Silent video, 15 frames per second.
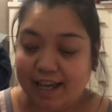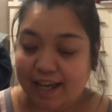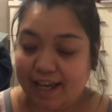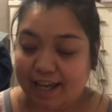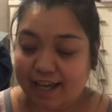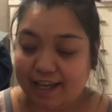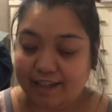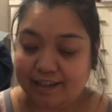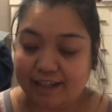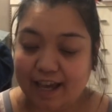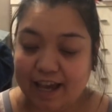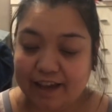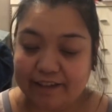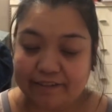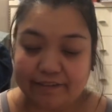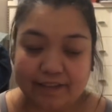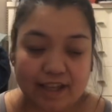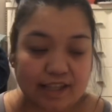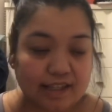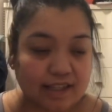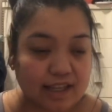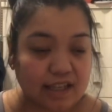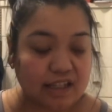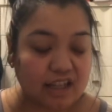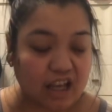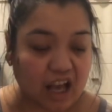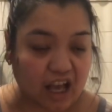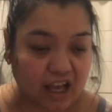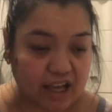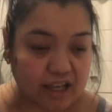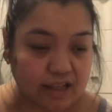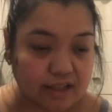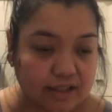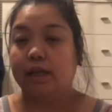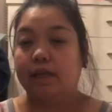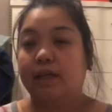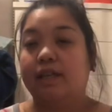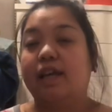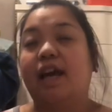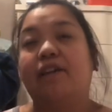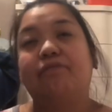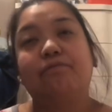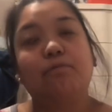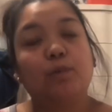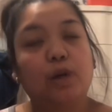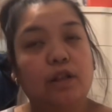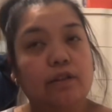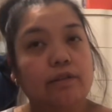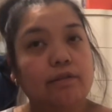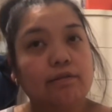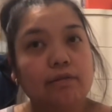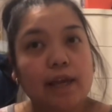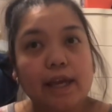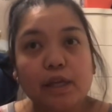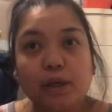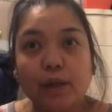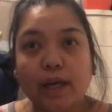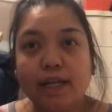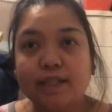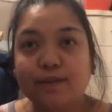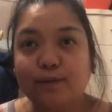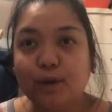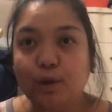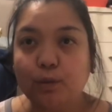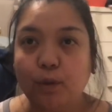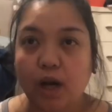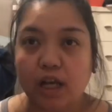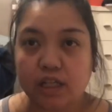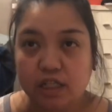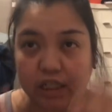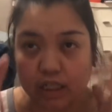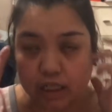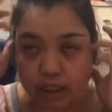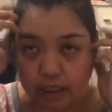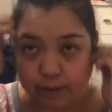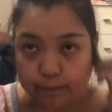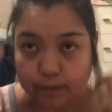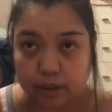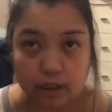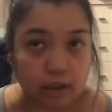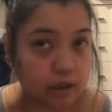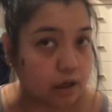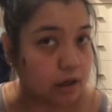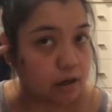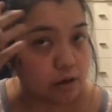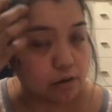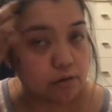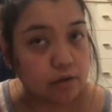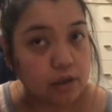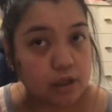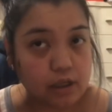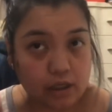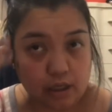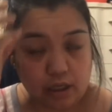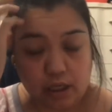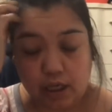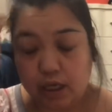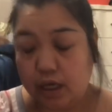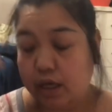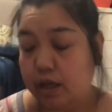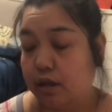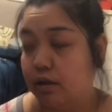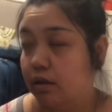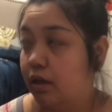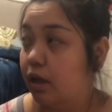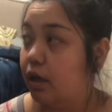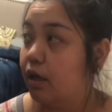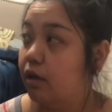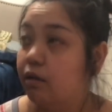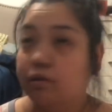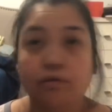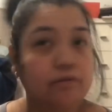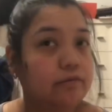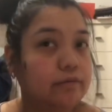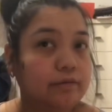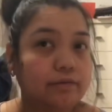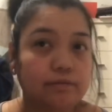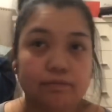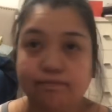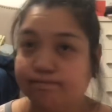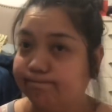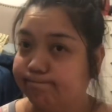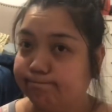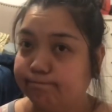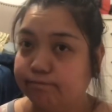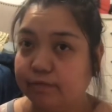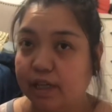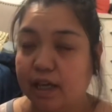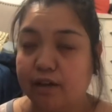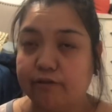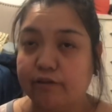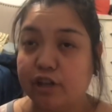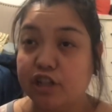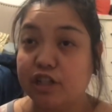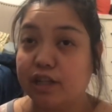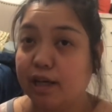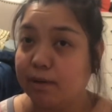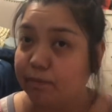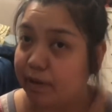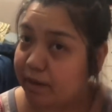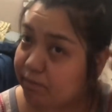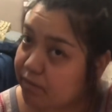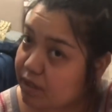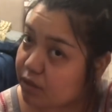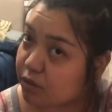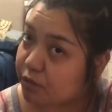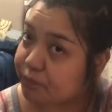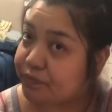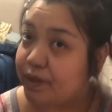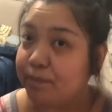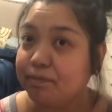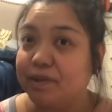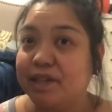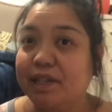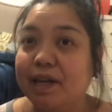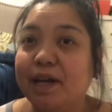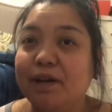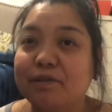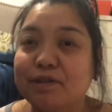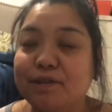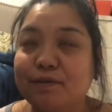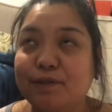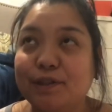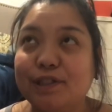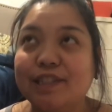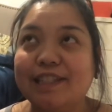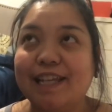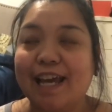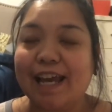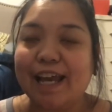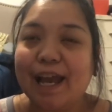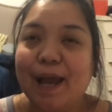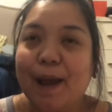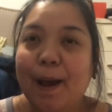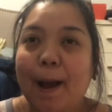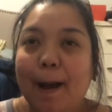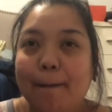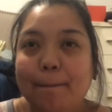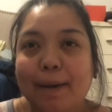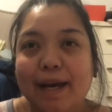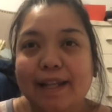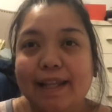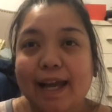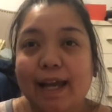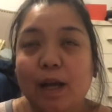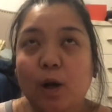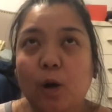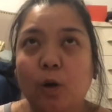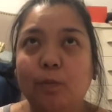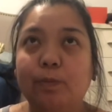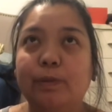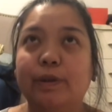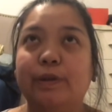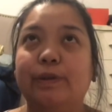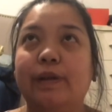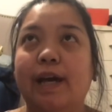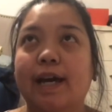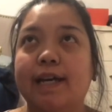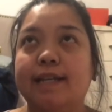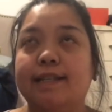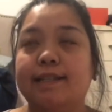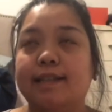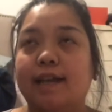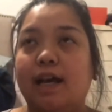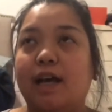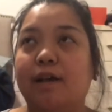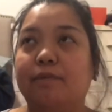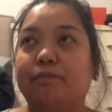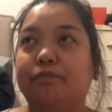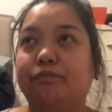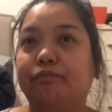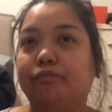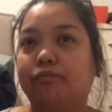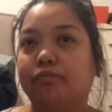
and yeah that's it guys yeah well thank you guys for watching i'm gonna go and uh, yeah freshen up i've been cooped up in the house for today but i hope you guys um